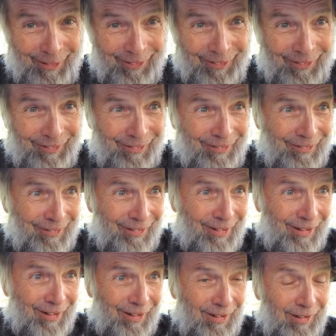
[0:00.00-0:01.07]
Oh,
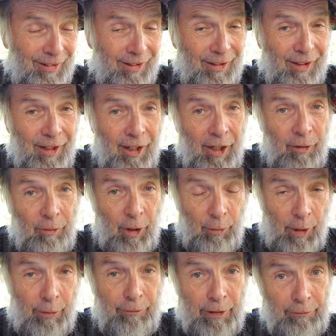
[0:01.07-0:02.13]
yeah. Well,
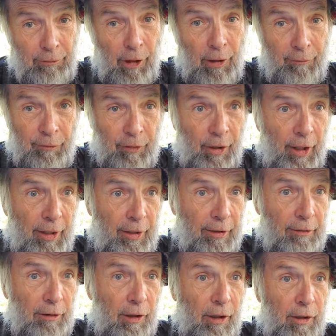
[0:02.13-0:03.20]
what went wrong for
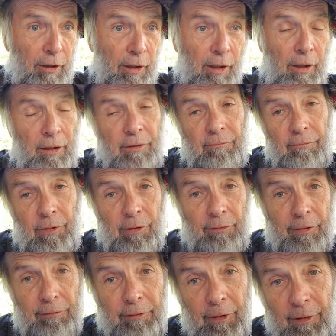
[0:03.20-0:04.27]
Eddie? Look, what
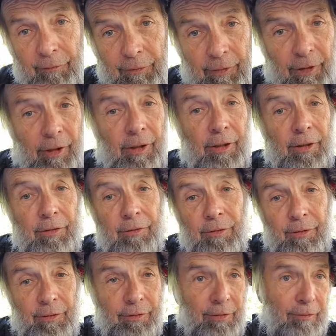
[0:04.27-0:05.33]
went wrong for
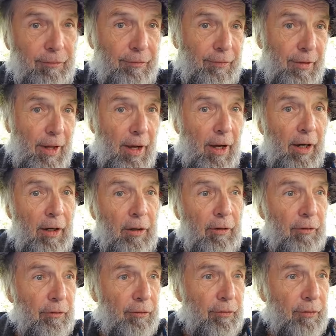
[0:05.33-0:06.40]
hundreds of
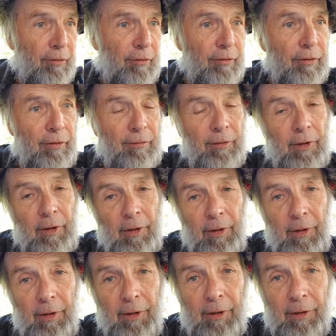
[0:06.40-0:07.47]
thousands of
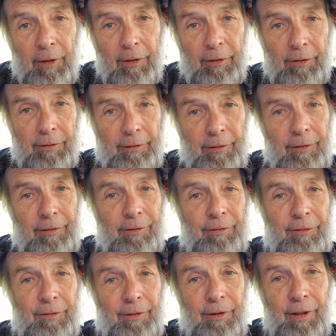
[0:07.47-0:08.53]

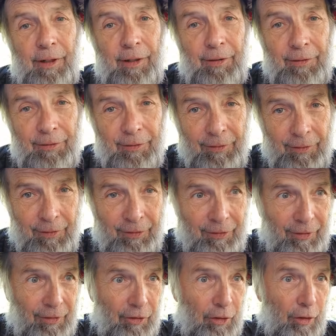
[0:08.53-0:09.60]
countercultural
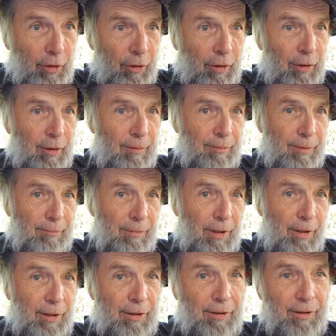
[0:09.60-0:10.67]
characters in Europe,
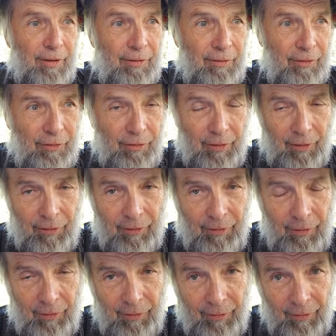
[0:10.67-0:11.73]
America in the
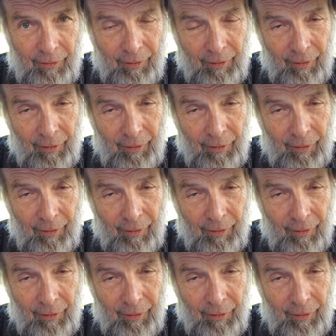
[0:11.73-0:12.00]
60s?